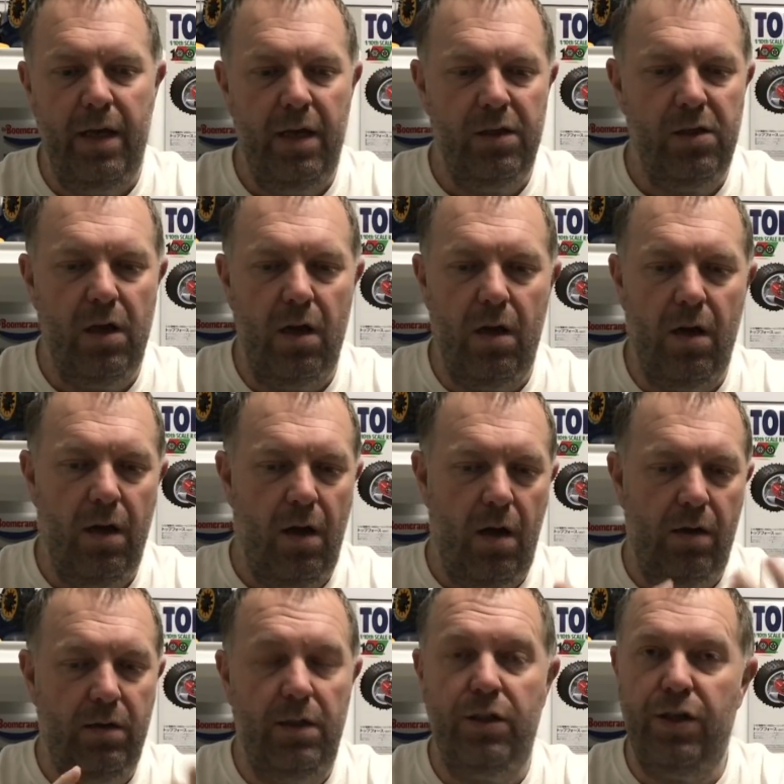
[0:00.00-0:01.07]
So
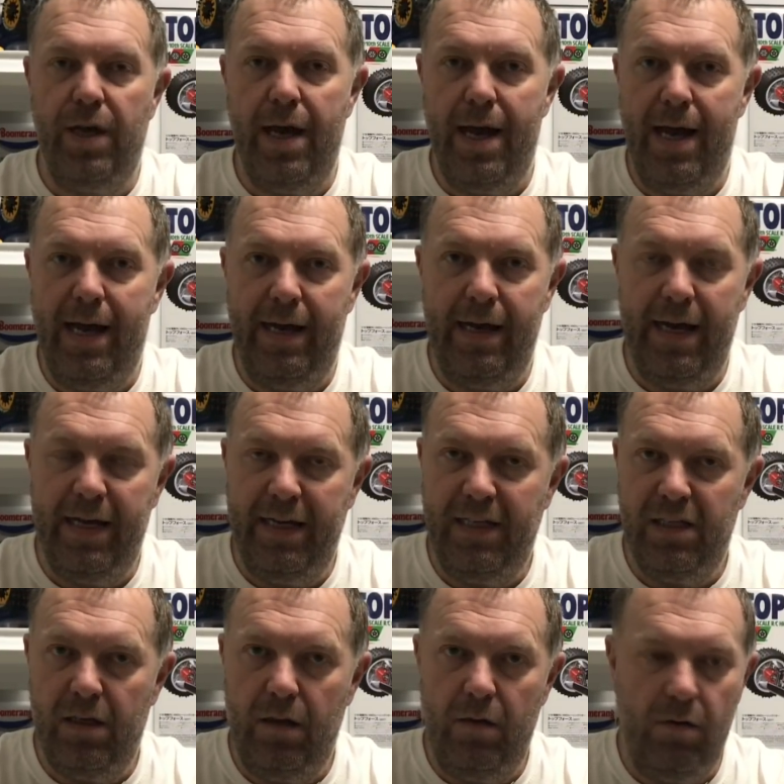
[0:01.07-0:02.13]
on the chart, I need
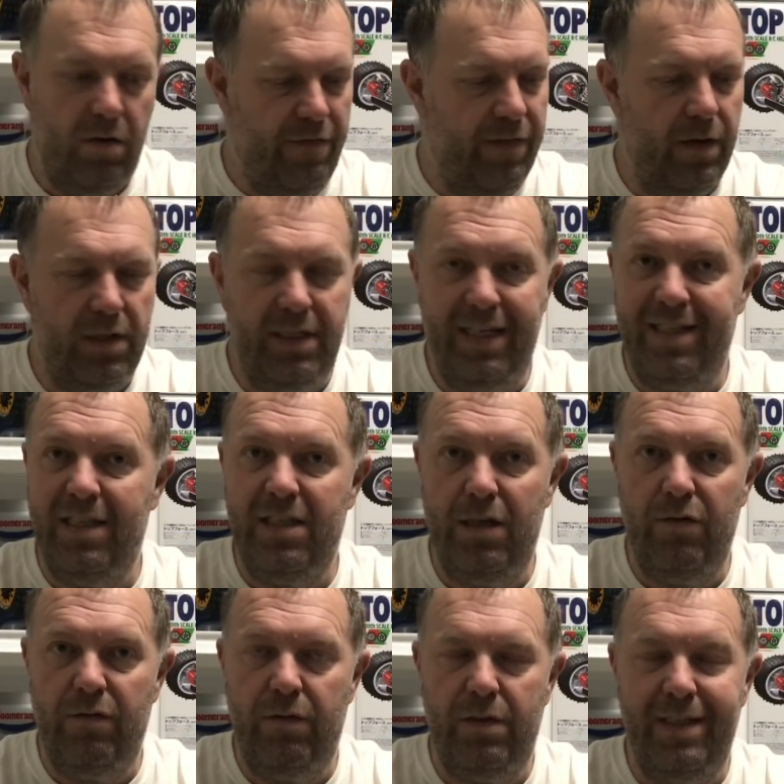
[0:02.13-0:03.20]
to look for
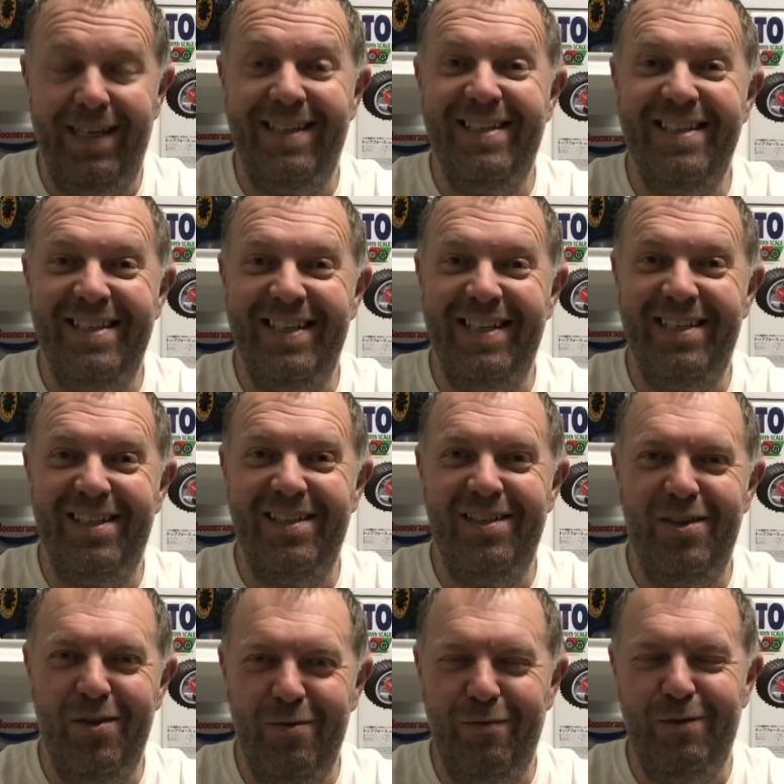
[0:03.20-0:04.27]
66
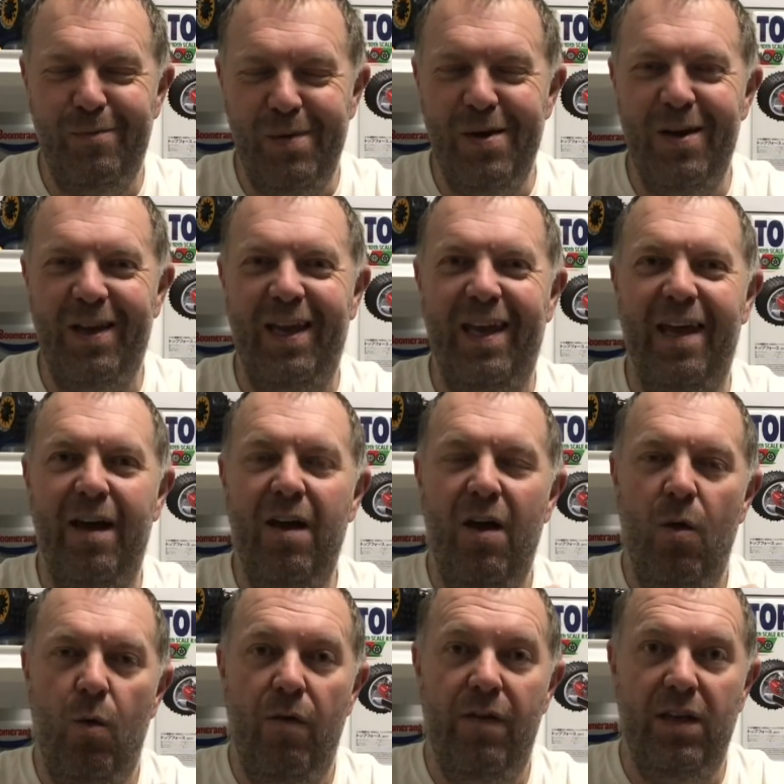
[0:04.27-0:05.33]
tooth spur gear
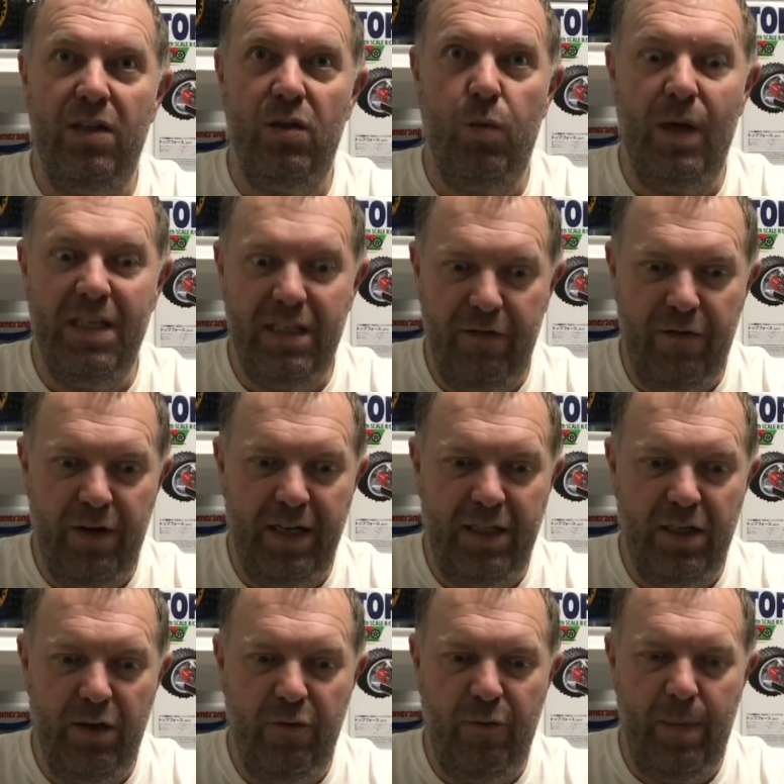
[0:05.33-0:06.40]
with a 23
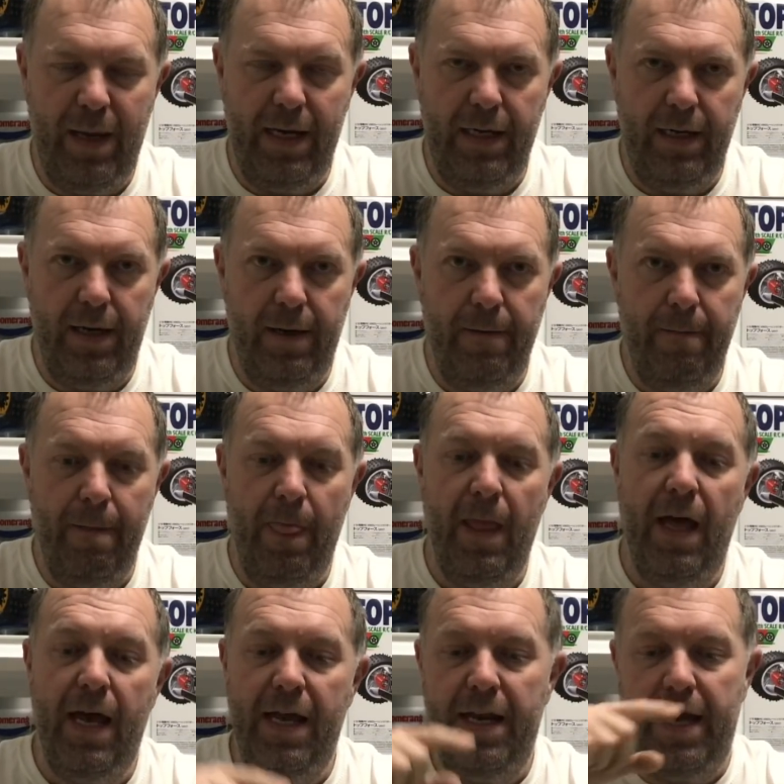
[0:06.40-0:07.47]
tooth pinion,
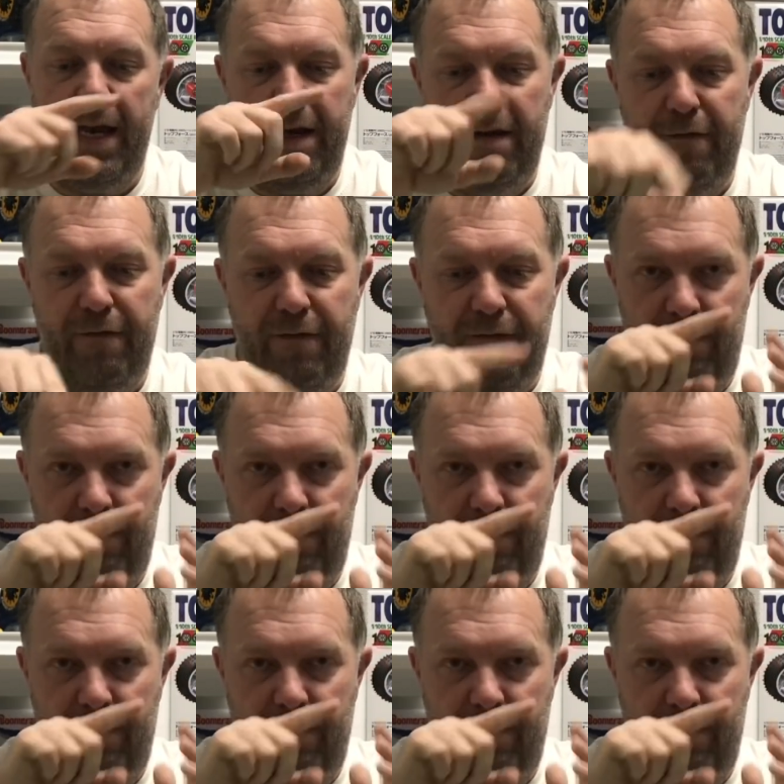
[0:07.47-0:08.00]
and then